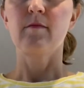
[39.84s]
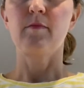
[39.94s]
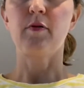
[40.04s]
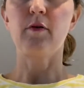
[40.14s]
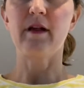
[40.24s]

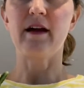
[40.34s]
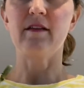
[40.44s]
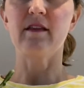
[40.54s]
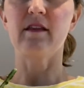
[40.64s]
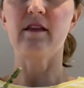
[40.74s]
pull
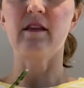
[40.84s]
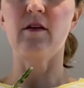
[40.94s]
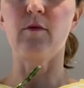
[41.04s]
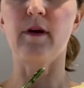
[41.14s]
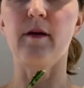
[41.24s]
out
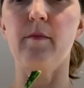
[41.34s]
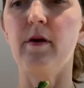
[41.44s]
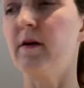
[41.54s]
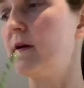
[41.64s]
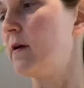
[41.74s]
the rib.
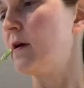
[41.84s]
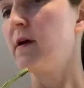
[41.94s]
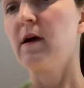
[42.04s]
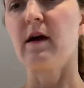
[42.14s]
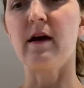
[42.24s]

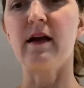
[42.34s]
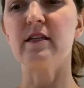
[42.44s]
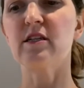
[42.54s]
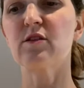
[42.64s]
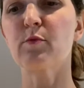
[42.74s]

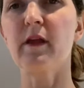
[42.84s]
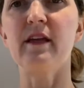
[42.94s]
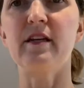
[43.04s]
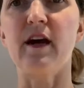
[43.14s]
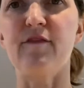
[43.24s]
It's just really
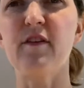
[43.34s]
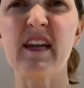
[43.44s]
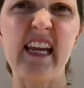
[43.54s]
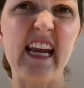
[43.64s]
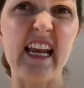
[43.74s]
tough. You
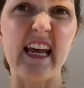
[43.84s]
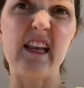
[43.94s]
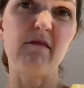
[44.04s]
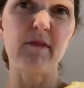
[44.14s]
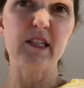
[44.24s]
can eat it,
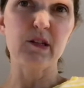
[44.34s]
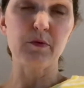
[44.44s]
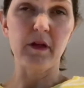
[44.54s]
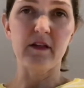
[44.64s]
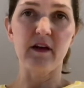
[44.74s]
it's just
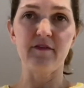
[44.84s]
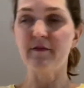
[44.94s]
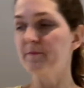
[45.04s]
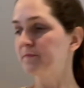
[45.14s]
really tough.